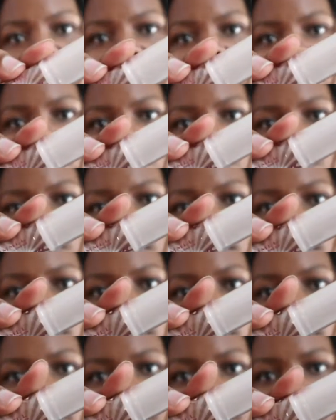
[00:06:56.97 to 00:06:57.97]
this
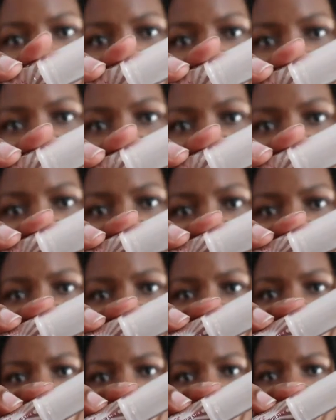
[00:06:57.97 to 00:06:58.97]
one, and it's the
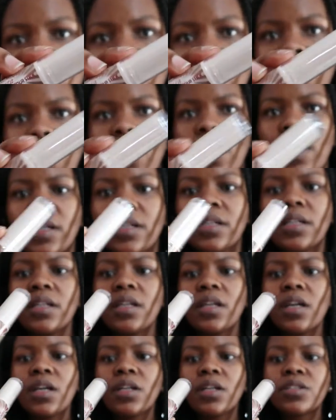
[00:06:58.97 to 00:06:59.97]
dark one,
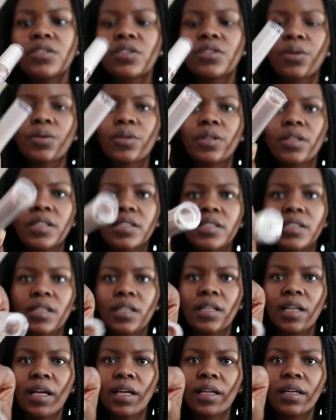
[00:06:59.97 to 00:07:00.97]
so there's
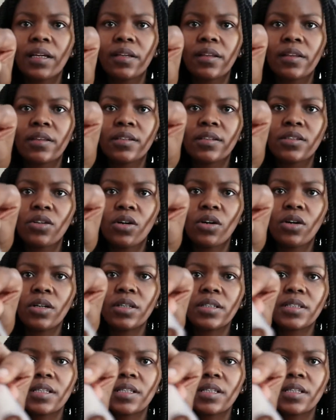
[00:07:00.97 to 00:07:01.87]
like the dark